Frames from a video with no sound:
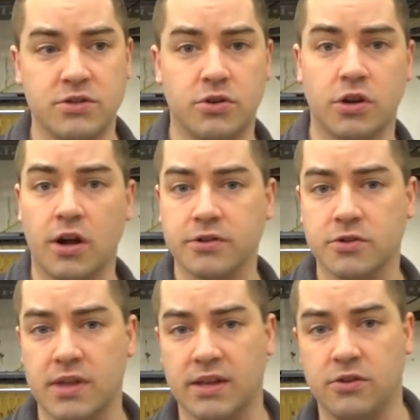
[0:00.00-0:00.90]
you could also
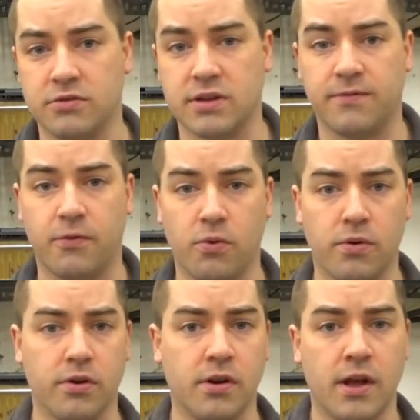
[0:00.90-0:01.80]
then use it
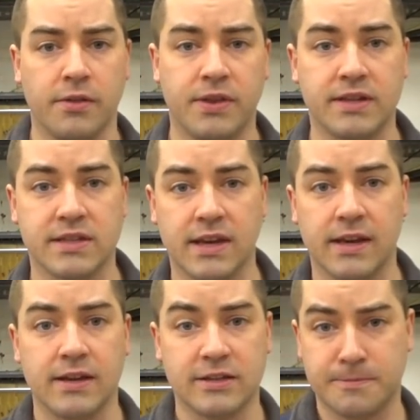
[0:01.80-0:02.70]
for things like
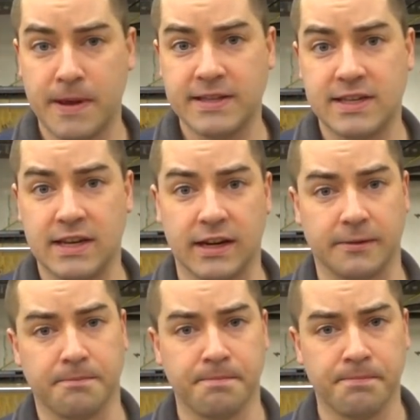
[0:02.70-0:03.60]
space heating.
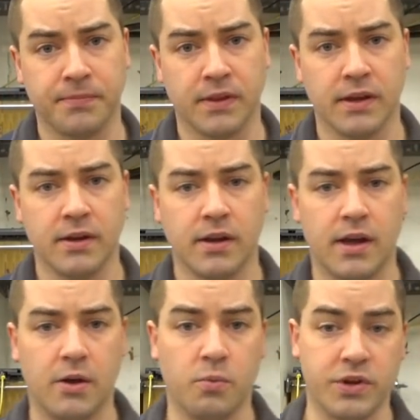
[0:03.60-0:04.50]

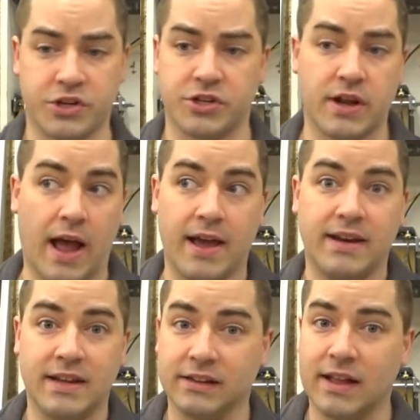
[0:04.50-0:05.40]
Which I
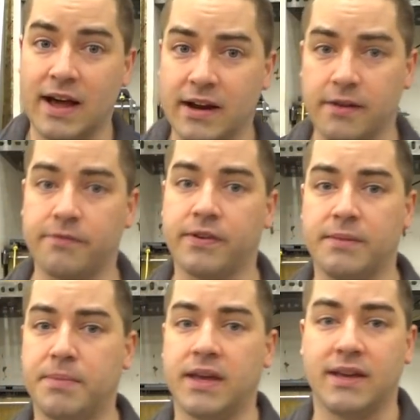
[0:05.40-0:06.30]
need a lot
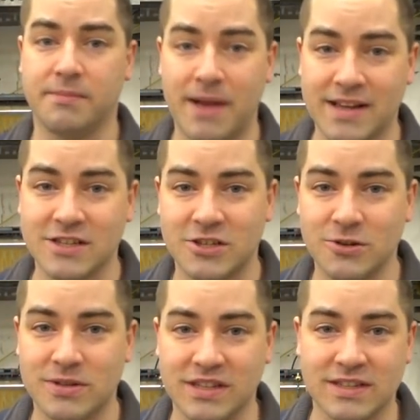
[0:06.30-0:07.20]
of, being in
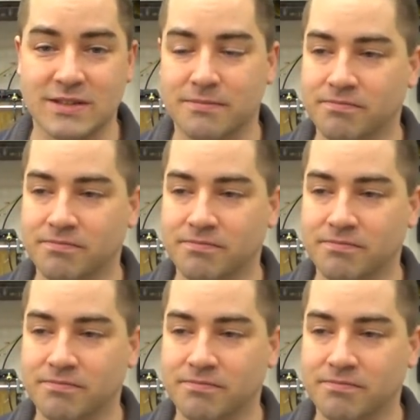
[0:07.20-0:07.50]
Massachusetts.